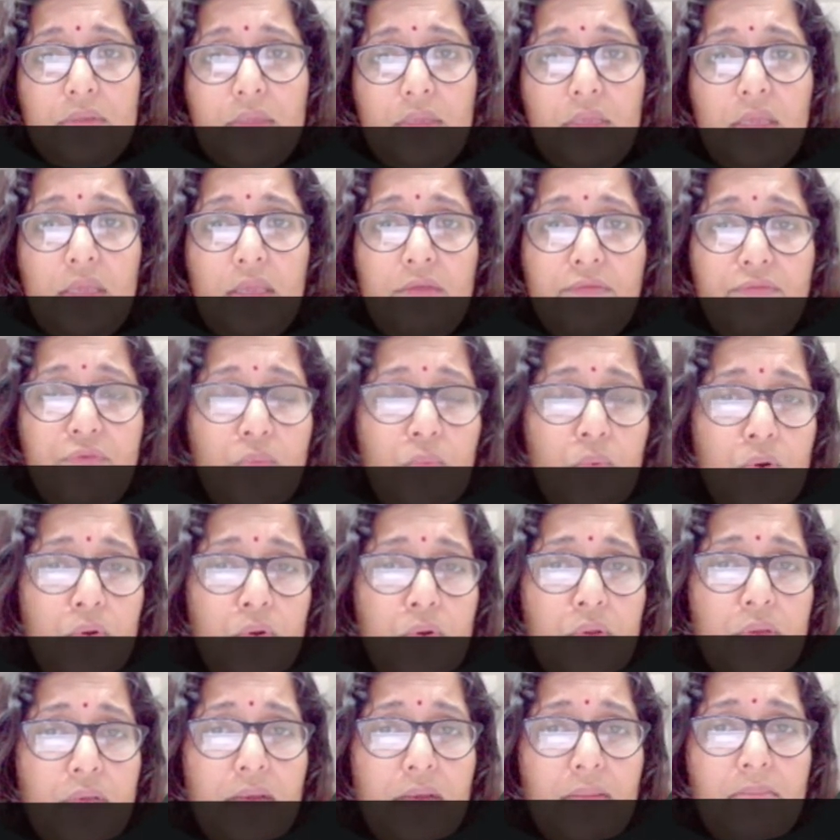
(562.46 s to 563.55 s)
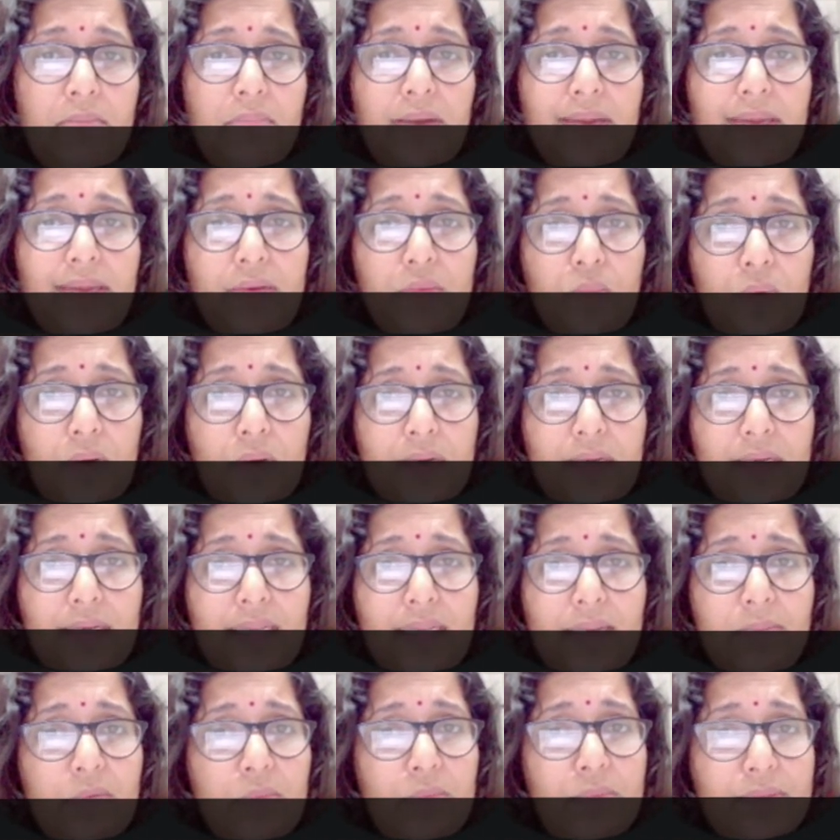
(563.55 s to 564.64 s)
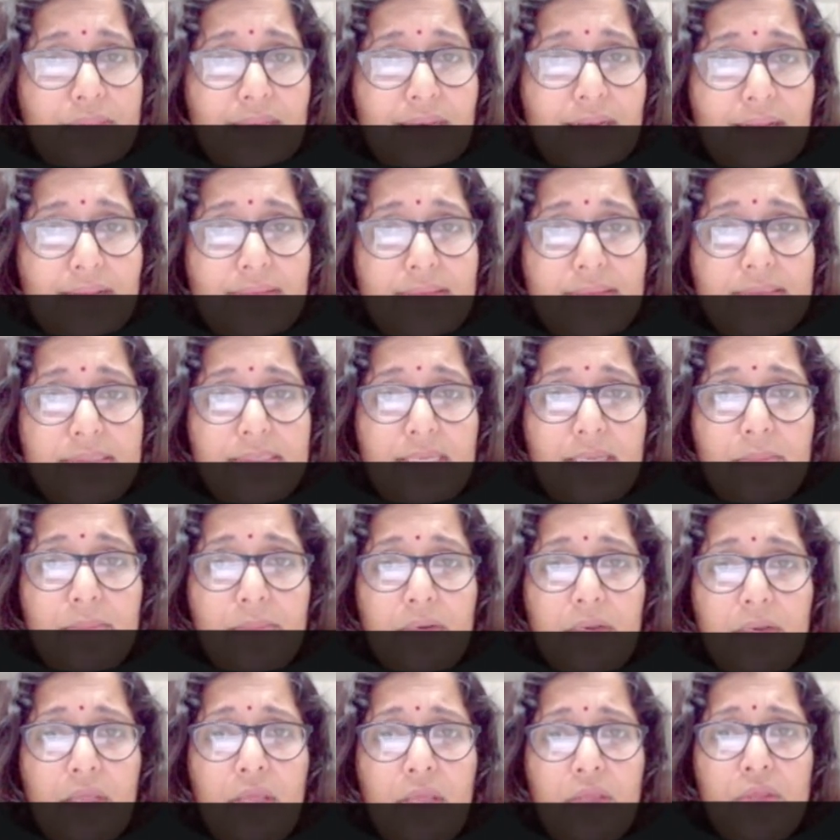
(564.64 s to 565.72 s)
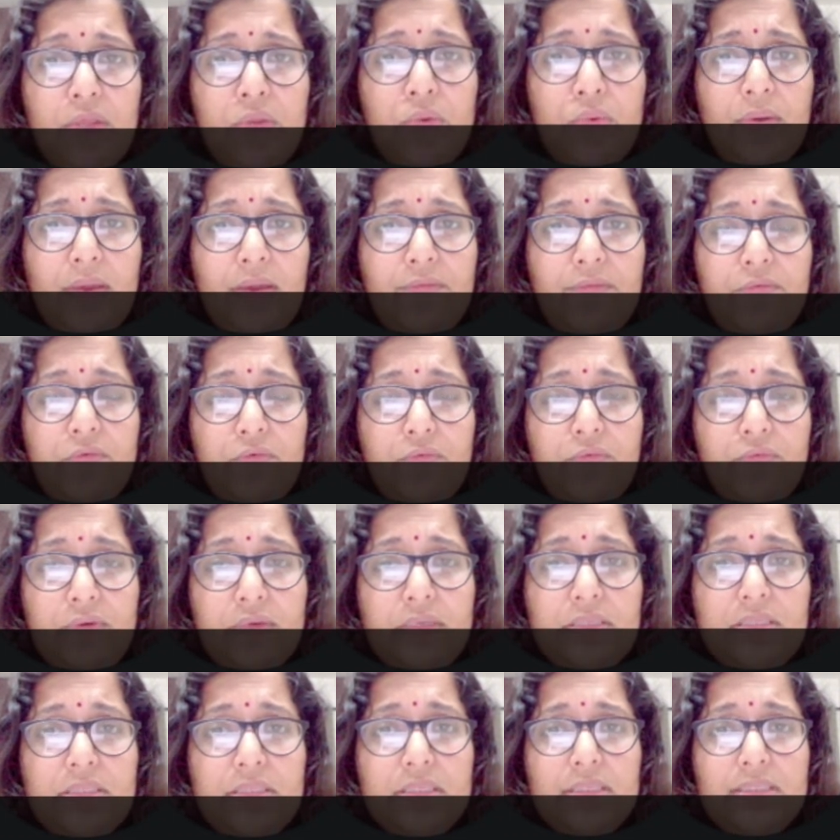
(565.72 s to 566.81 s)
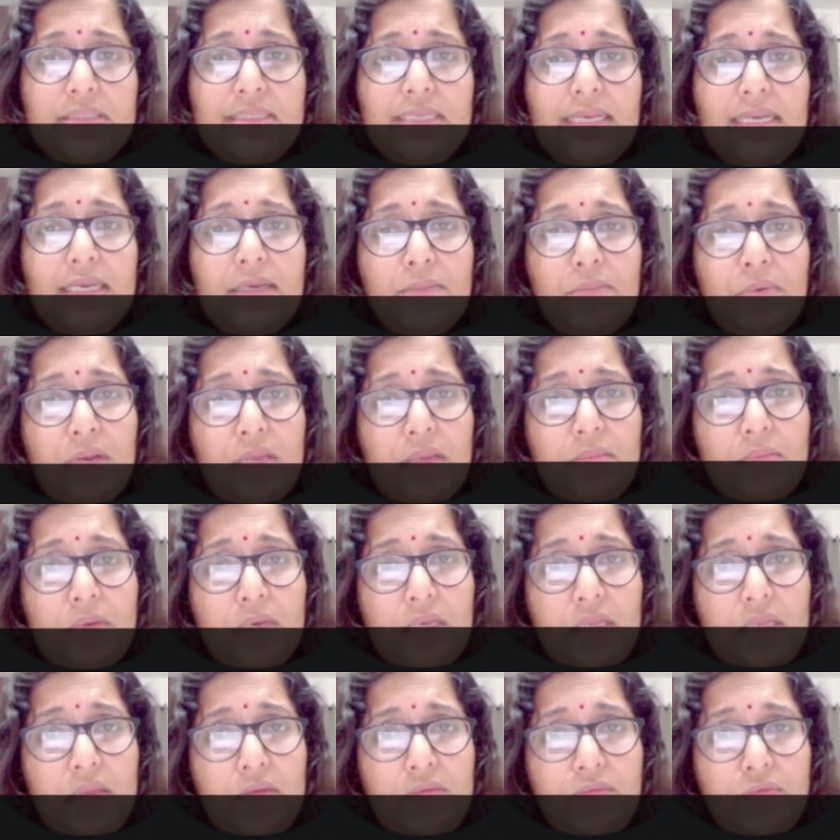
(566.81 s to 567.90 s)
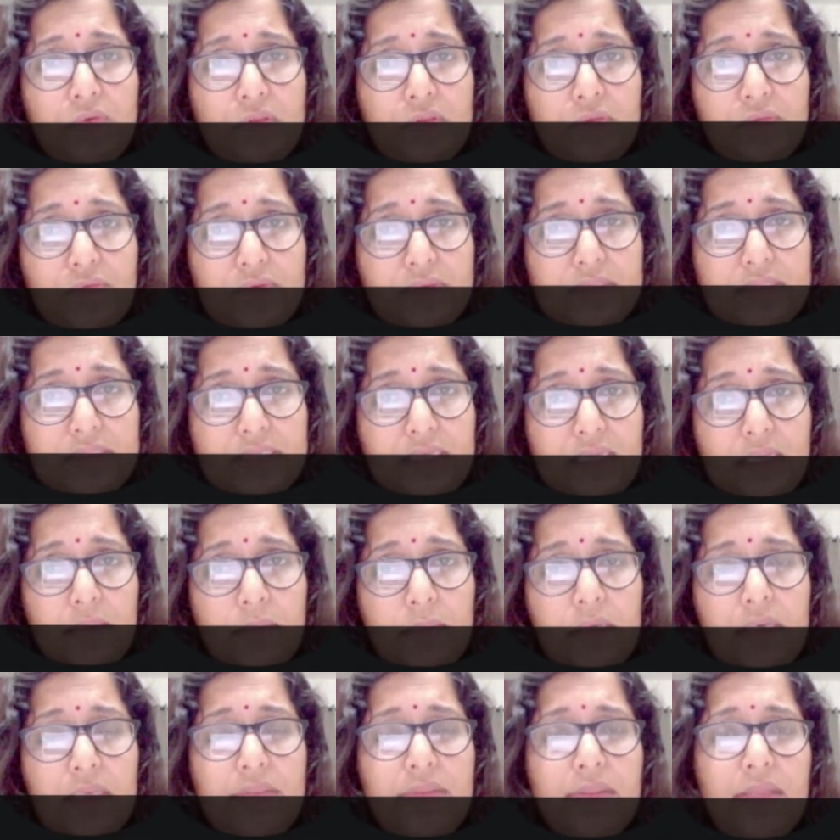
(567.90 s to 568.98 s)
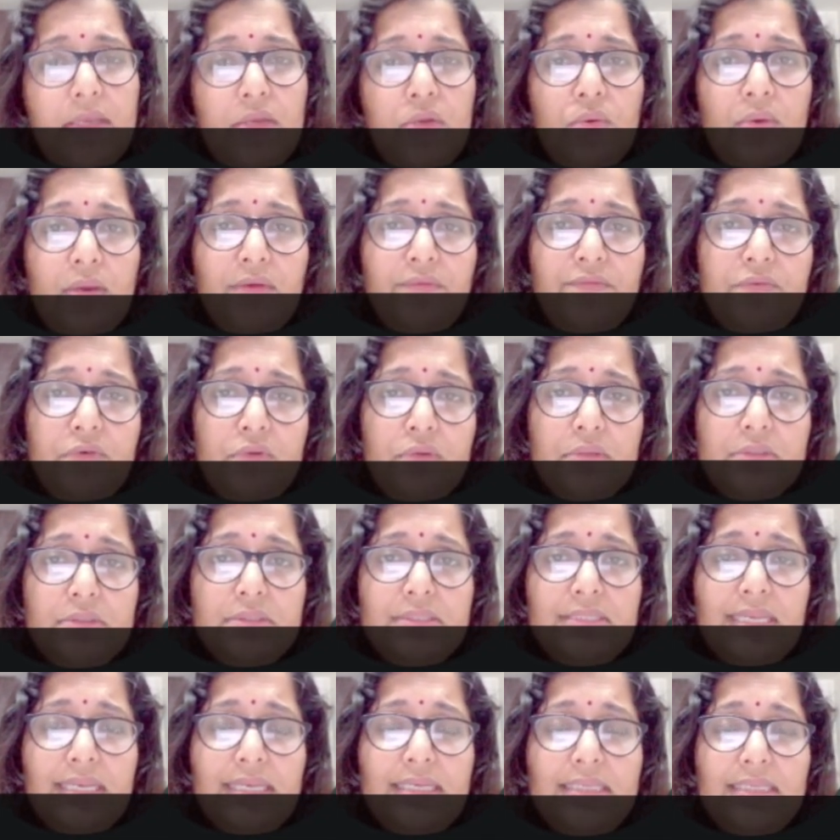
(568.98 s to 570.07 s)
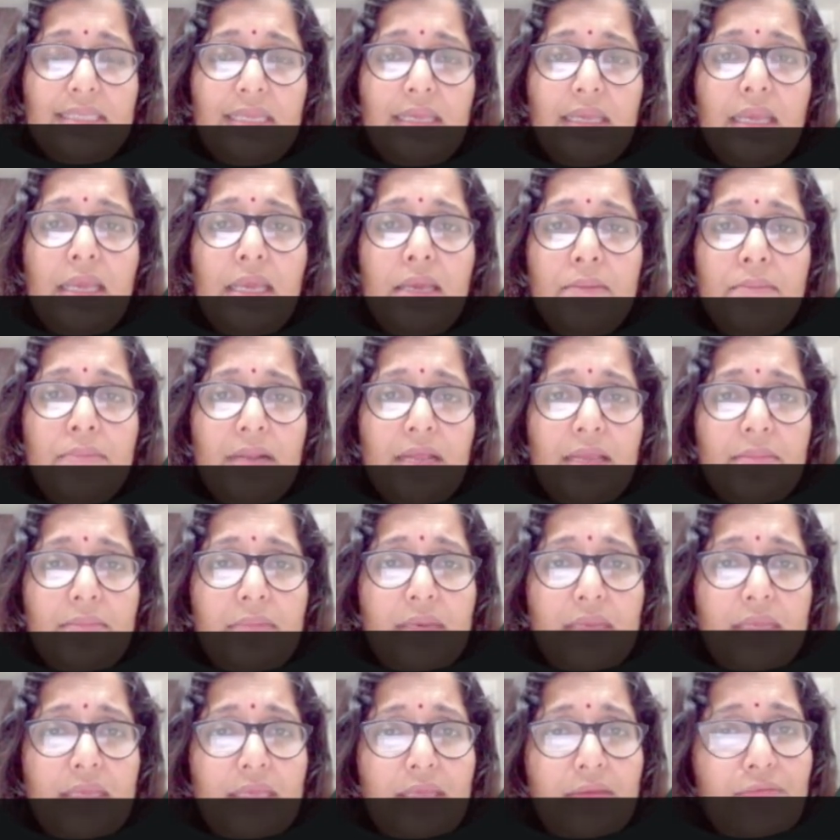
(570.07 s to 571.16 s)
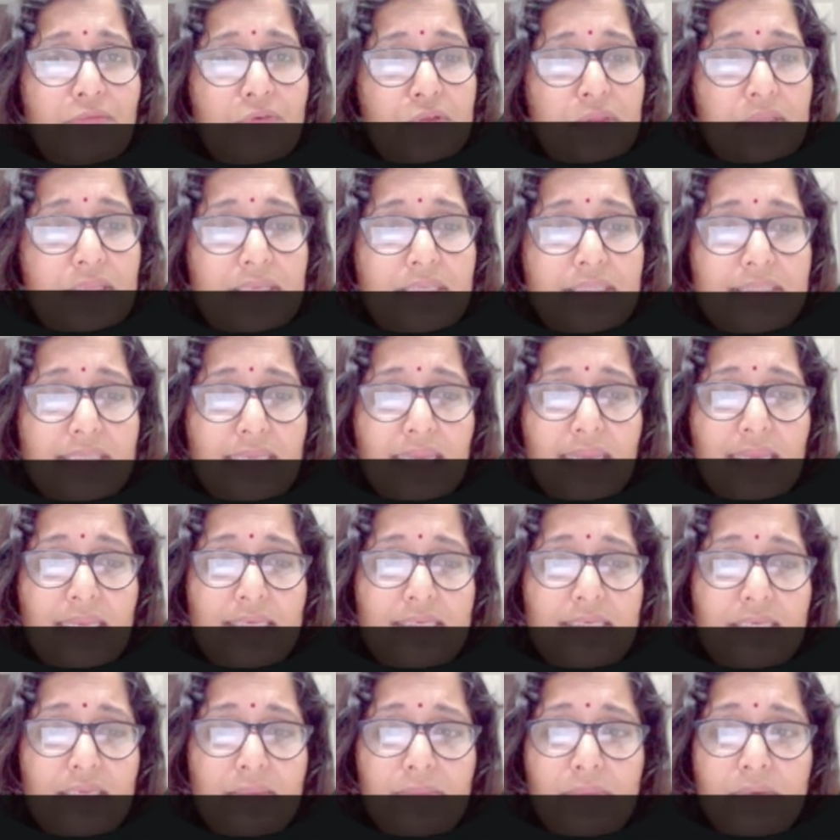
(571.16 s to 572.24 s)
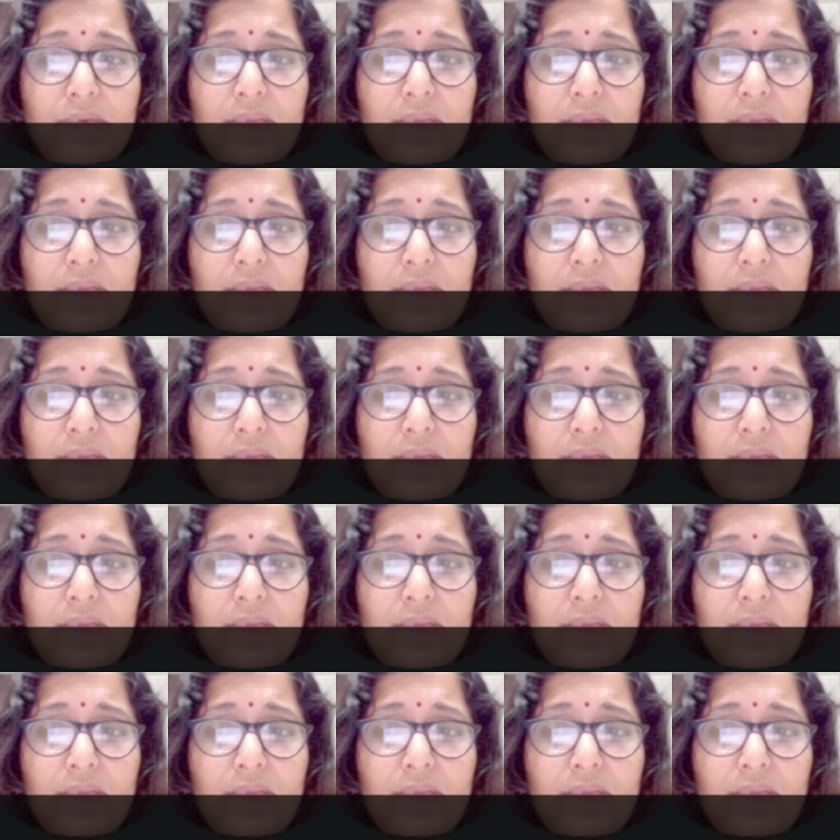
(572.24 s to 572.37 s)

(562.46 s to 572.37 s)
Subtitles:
If you want to combine one table with another table, you have to first select primary key for the first table, then you have to select the primary key for the second table.